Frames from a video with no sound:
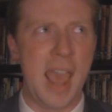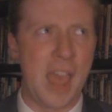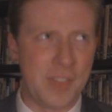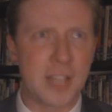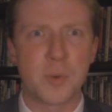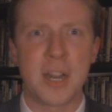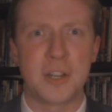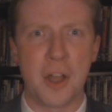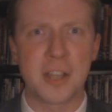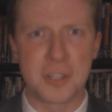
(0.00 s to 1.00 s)
And that's when it
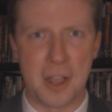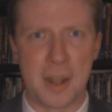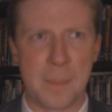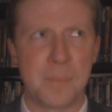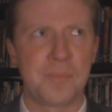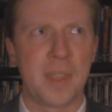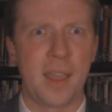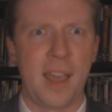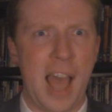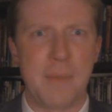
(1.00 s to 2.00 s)
dawns on him,
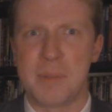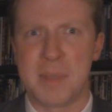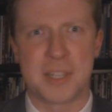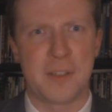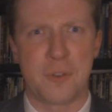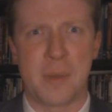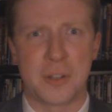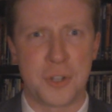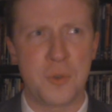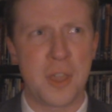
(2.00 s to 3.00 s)
I've been missing for about
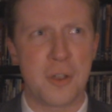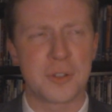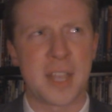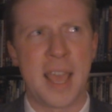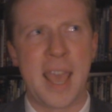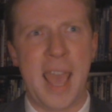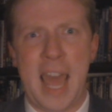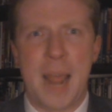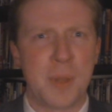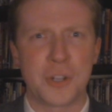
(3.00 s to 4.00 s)
2 years,
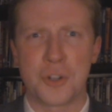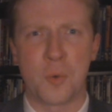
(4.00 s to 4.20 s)
and I'm not sure